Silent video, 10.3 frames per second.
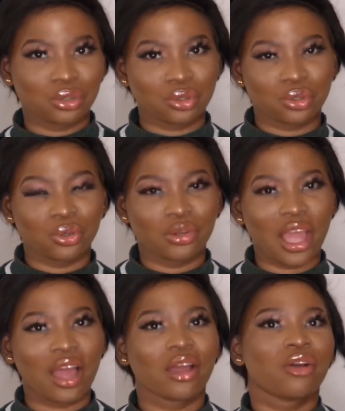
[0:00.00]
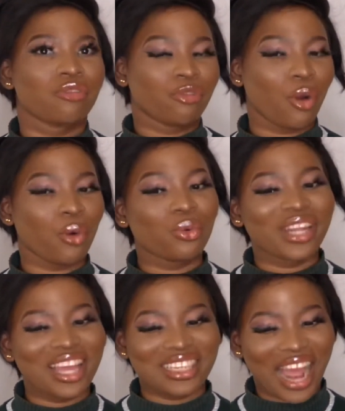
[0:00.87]
tutorial for
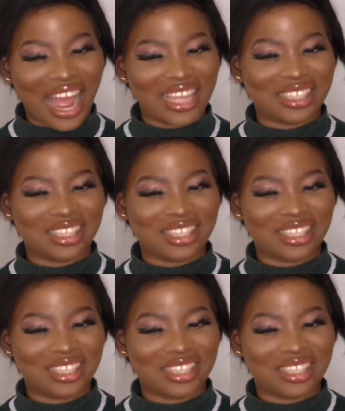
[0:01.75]
hooded eyes.